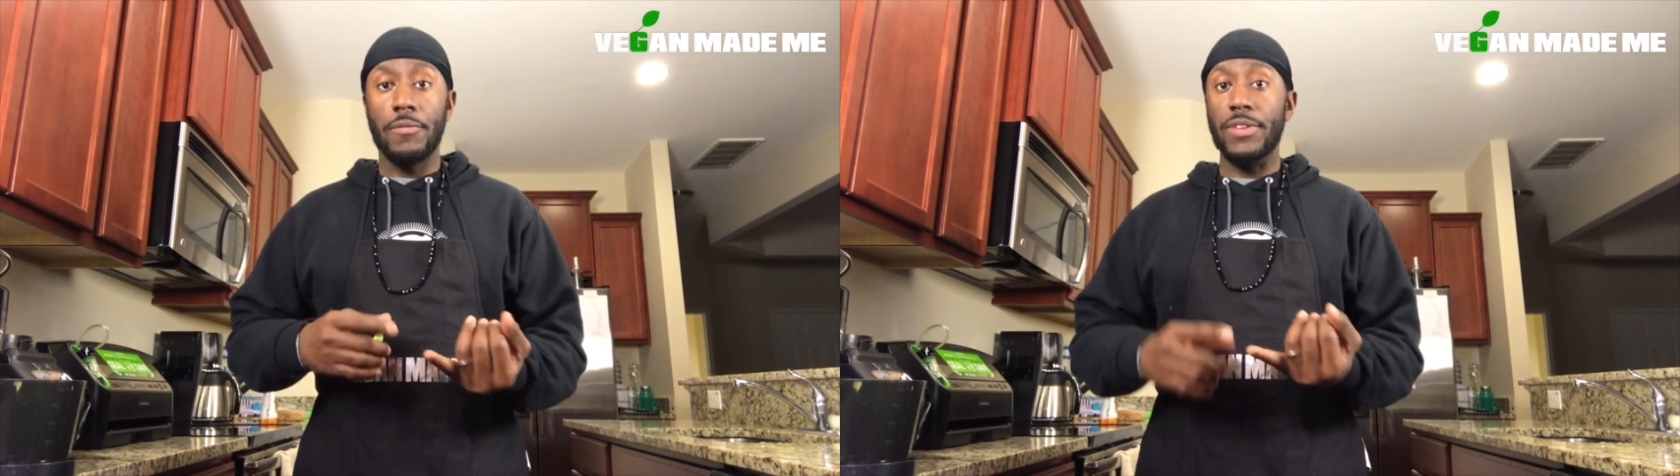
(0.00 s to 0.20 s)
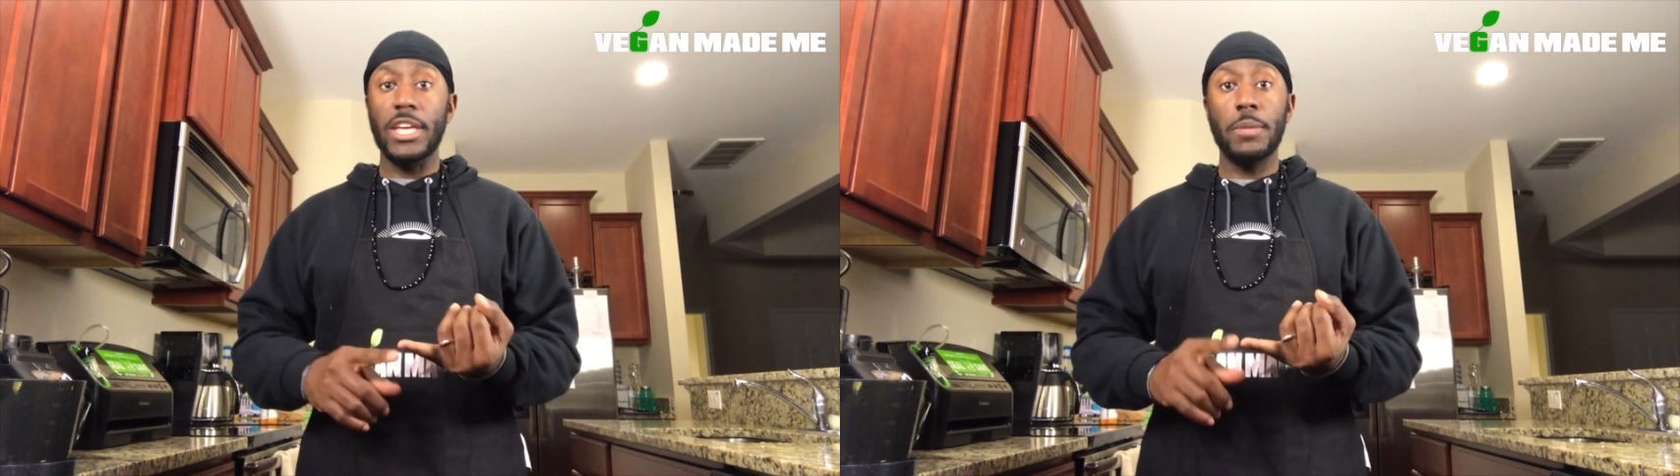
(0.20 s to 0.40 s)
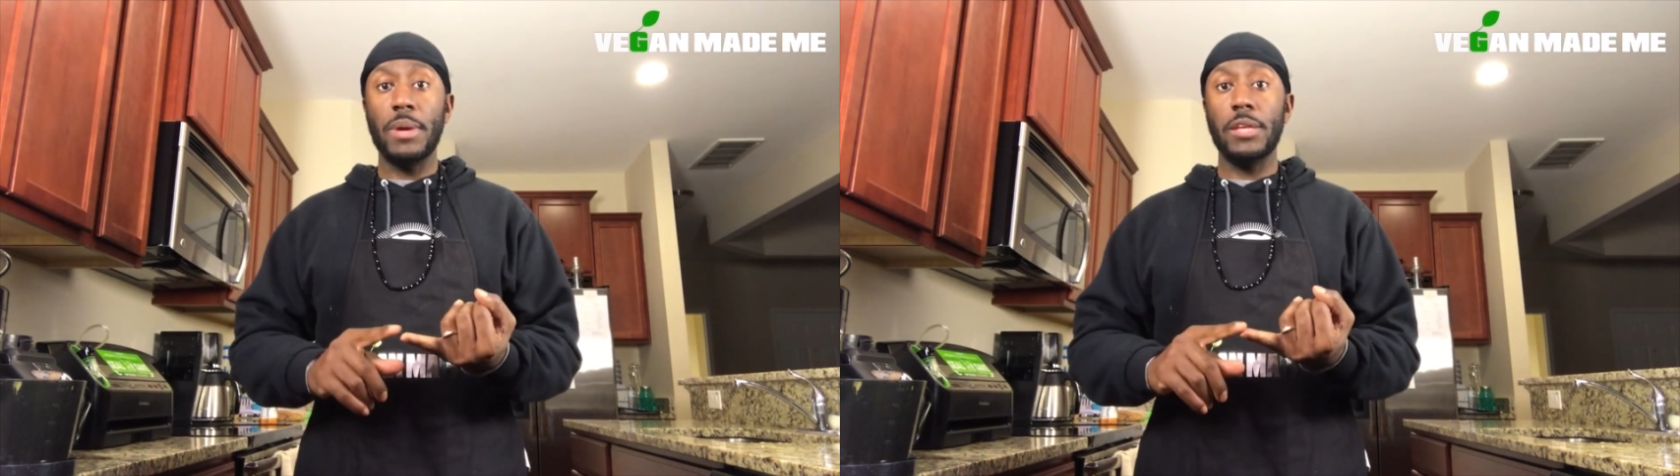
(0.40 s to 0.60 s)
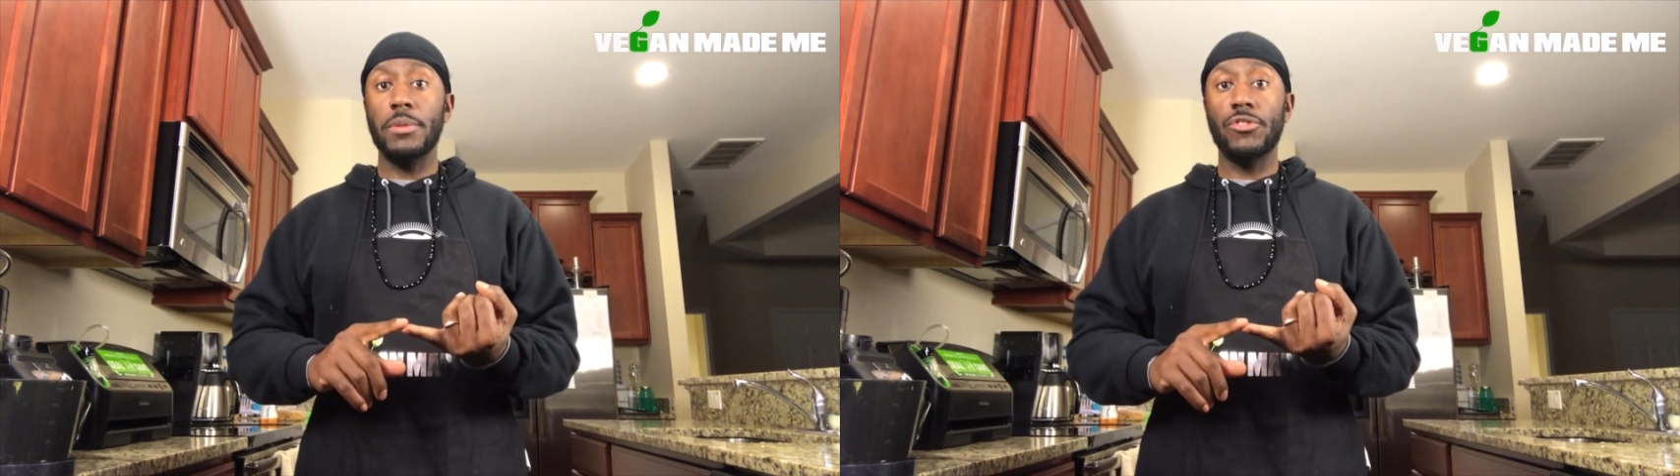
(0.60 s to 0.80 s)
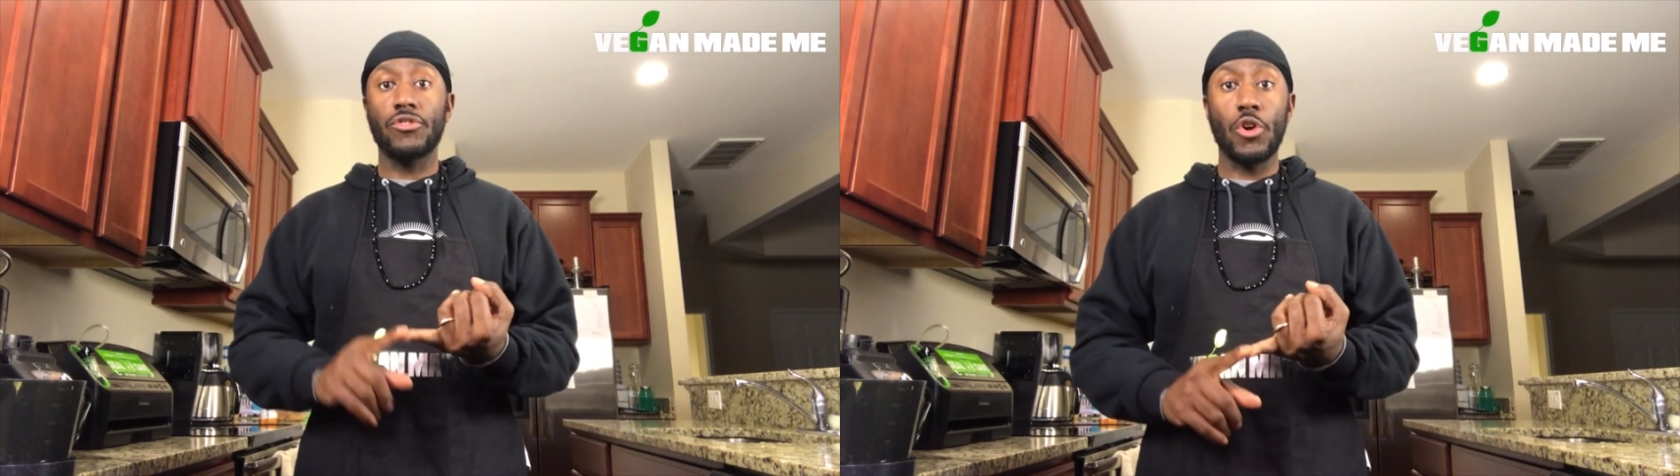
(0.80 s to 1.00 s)
Vegan made
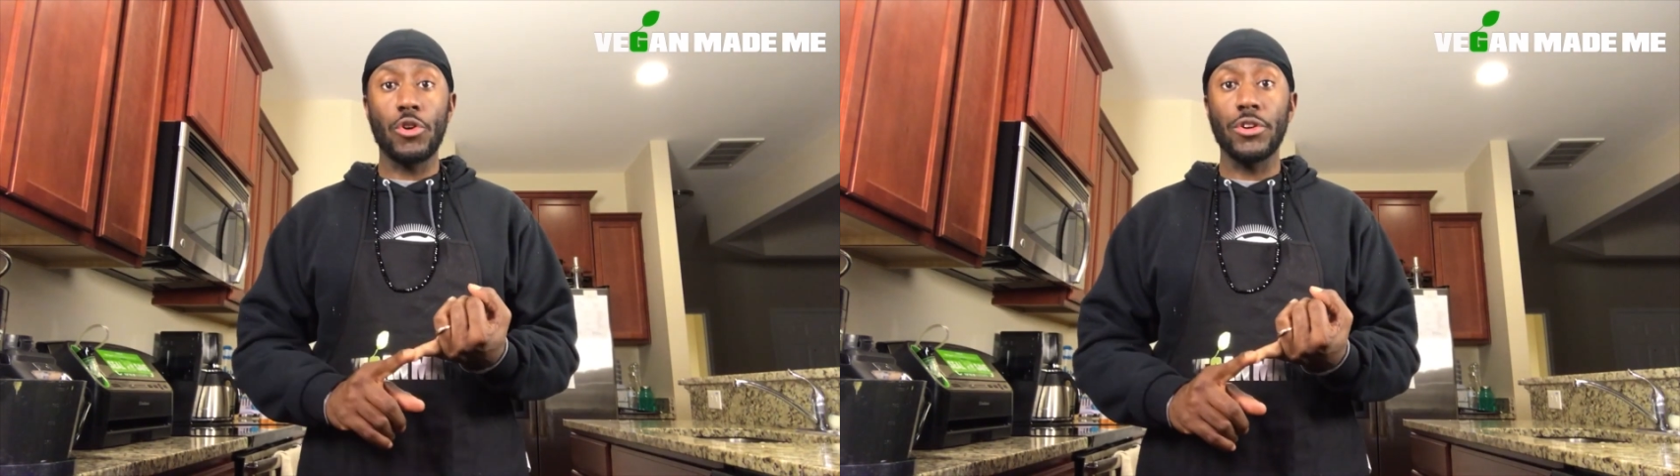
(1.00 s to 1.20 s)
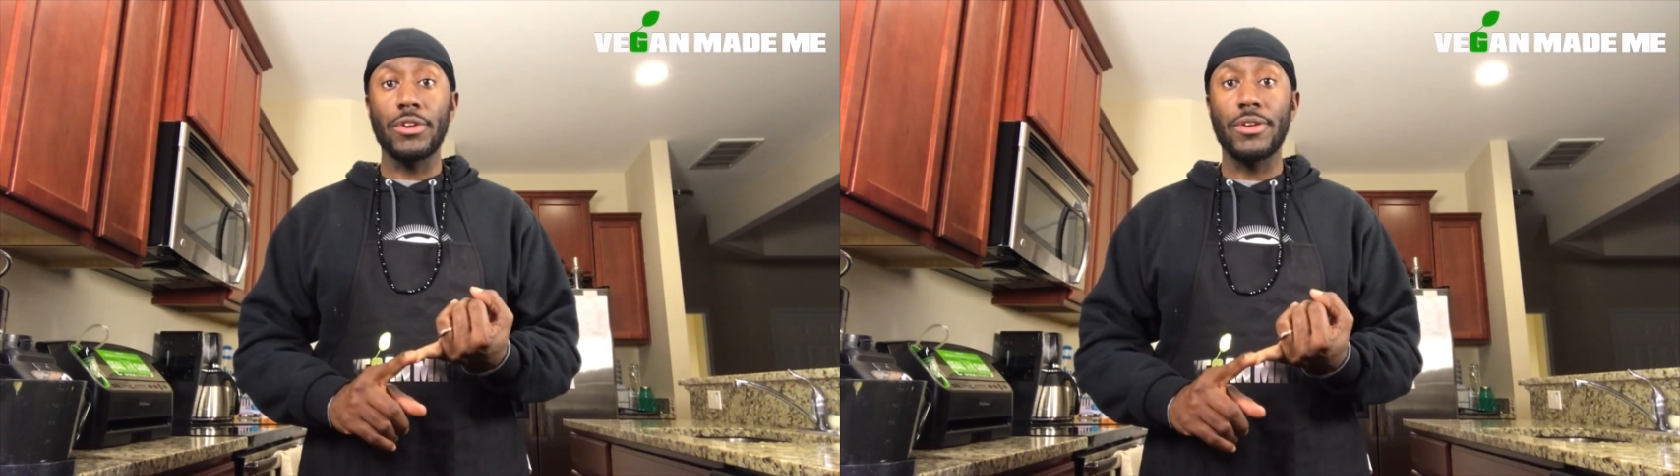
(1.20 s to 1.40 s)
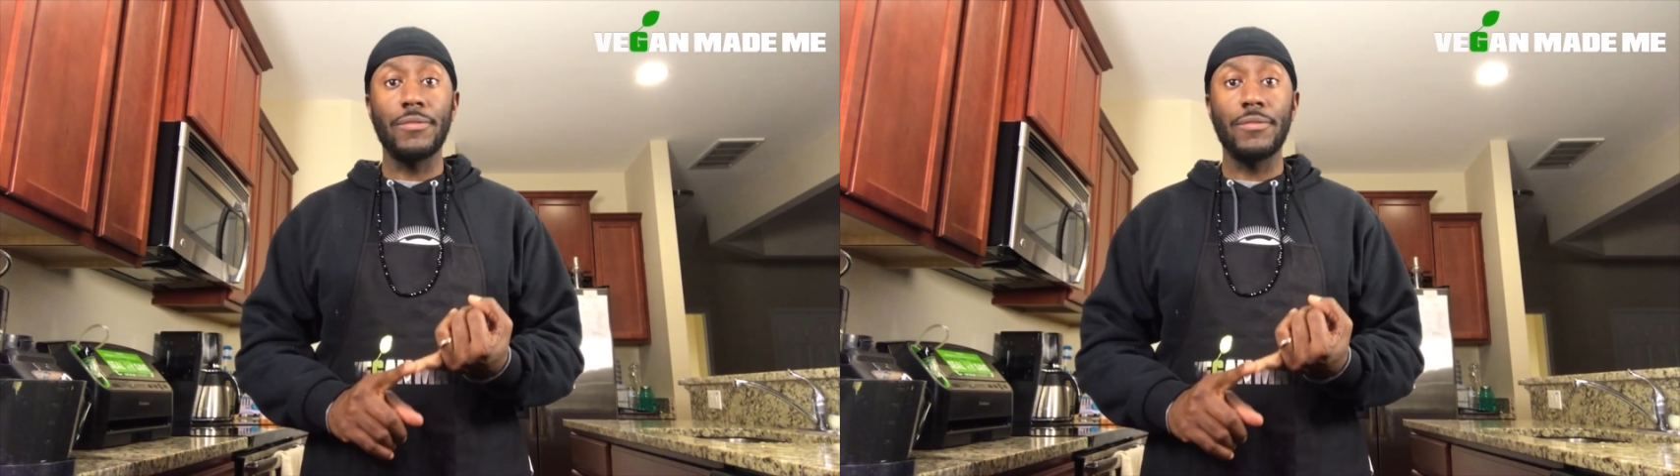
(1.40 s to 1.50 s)
me stronger.